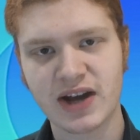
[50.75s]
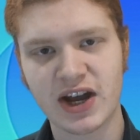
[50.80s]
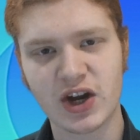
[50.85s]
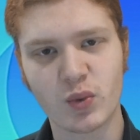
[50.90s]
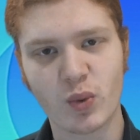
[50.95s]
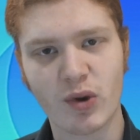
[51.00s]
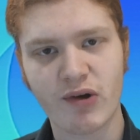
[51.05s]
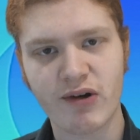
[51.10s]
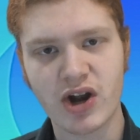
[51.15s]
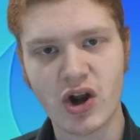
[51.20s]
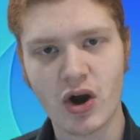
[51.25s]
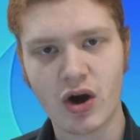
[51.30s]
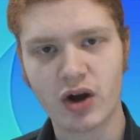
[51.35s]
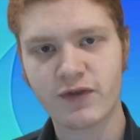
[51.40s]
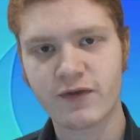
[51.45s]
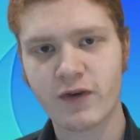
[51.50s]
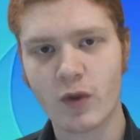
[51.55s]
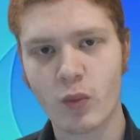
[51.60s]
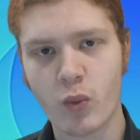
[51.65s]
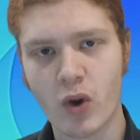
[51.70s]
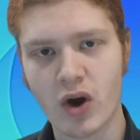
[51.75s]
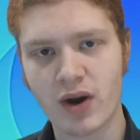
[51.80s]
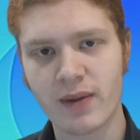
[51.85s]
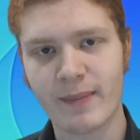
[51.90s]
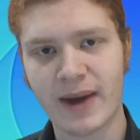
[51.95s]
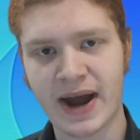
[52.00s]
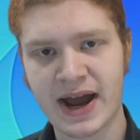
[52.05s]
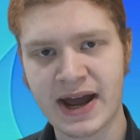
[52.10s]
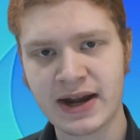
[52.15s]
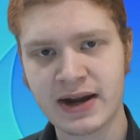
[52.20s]
and were it not for one
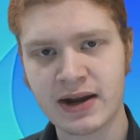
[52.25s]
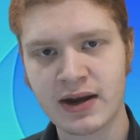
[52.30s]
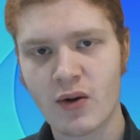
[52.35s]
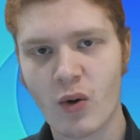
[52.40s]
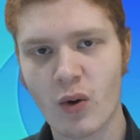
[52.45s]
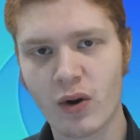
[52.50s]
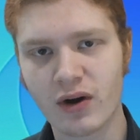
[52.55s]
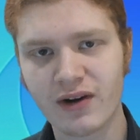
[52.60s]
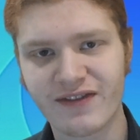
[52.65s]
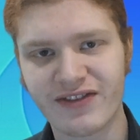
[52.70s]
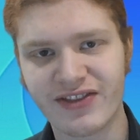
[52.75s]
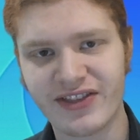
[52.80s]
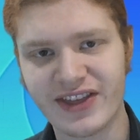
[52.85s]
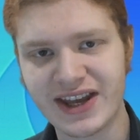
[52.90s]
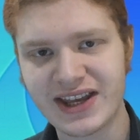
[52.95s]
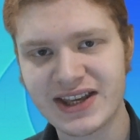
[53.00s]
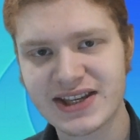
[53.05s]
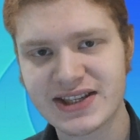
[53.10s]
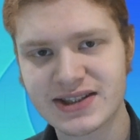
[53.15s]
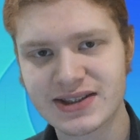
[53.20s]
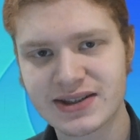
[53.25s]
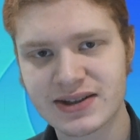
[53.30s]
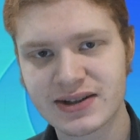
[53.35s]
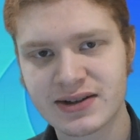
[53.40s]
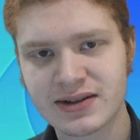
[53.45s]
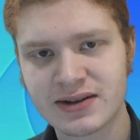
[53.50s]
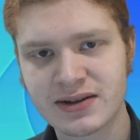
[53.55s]
man, all of this